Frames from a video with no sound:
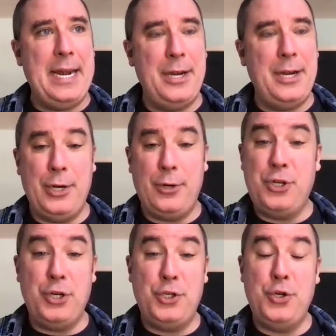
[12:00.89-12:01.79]
and you know,
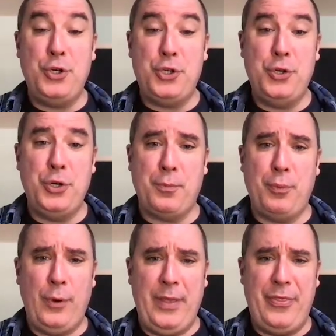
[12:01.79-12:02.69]
to to to your
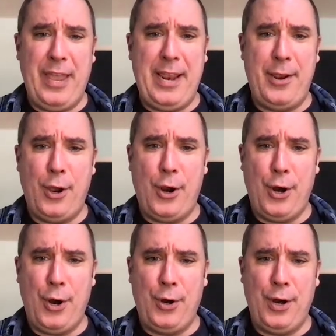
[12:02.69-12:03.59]
point, they
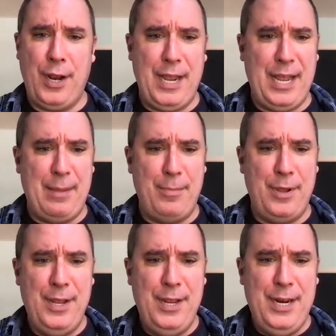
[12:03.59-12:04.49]
are. Um,
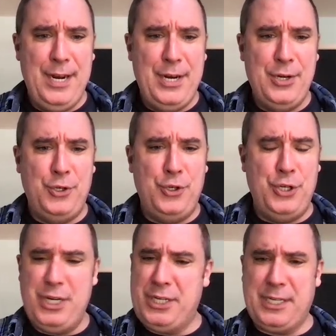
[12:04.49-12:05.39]

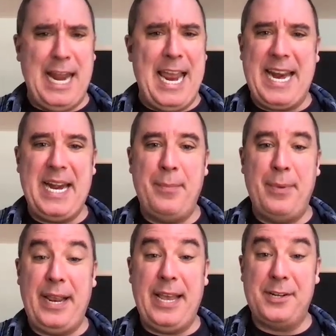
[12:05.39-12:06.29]
just like
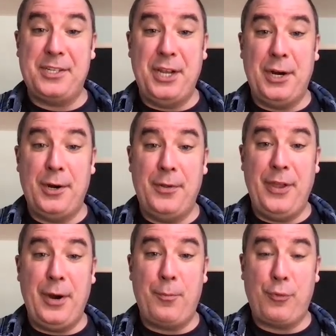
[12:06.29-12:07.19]
anybody else, they're
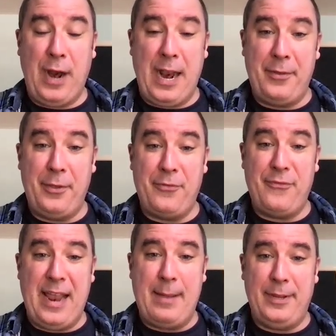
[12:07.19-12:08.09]
they're proud of their
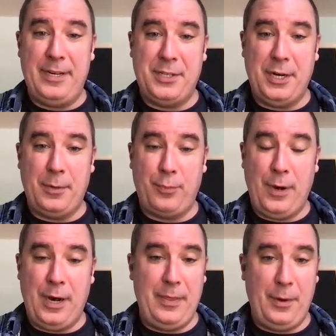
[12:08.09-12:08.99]
families. They're
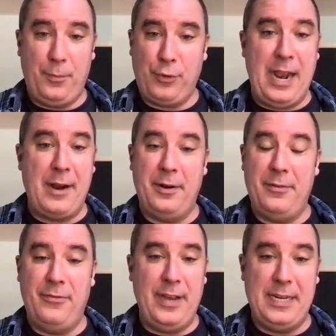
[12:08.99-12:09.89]
pr- they're proud
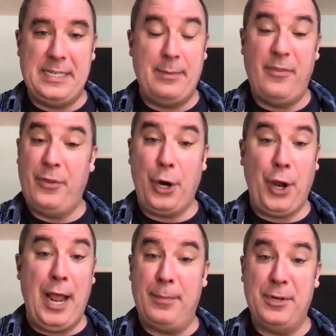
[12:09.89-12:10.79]
of uh, some of their
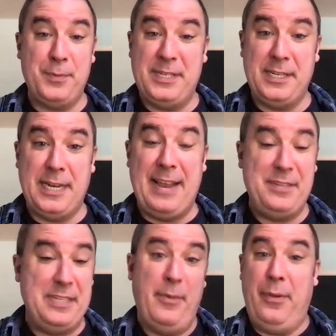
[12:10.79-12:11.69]
accomplishments in life.
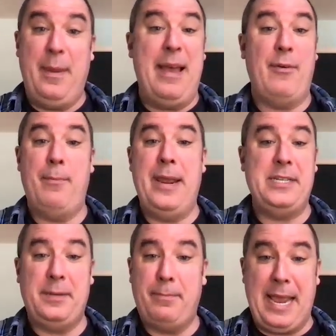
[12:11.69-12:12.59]
Some of them have
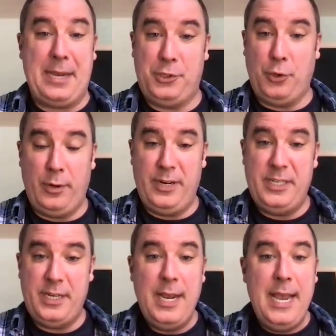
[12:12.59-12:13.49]
amazing backstories.